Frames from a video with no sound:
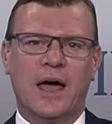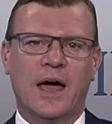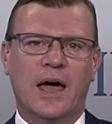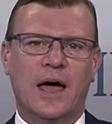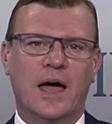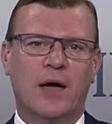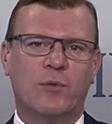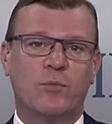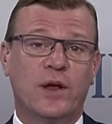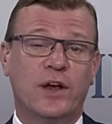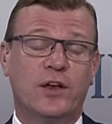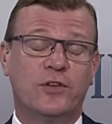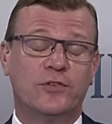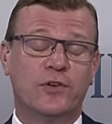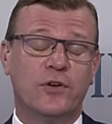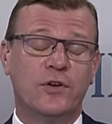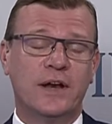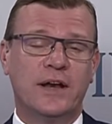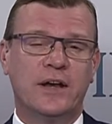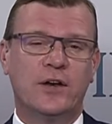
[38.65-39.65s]
And we're
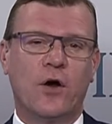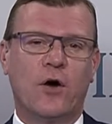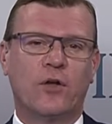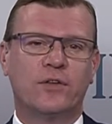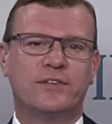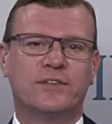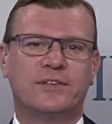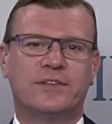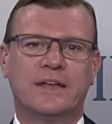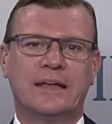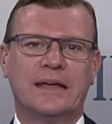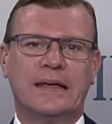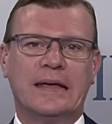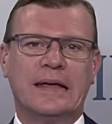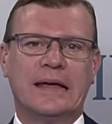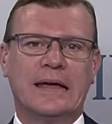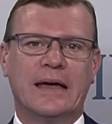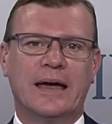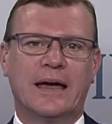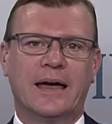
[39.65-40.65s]
certainly not
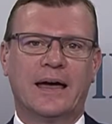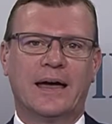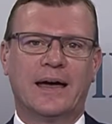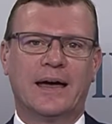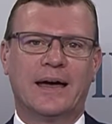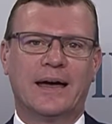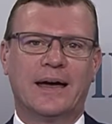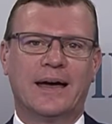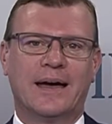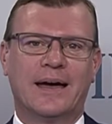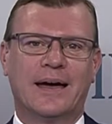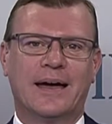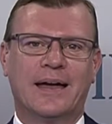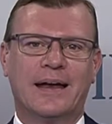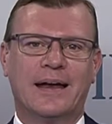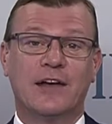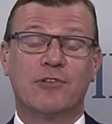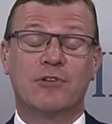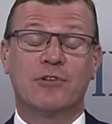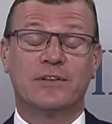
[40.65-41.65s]
seeing
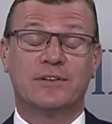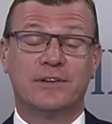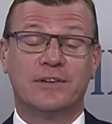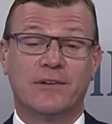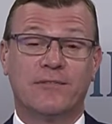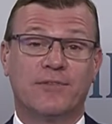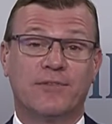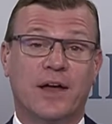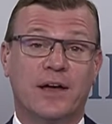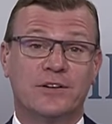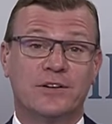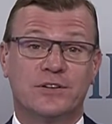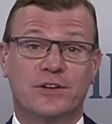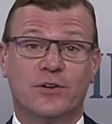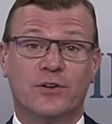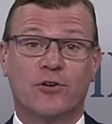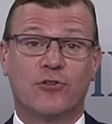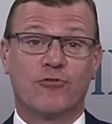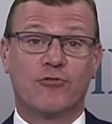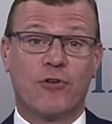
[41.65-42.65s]
an increase in
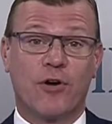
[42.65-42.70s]
inflation or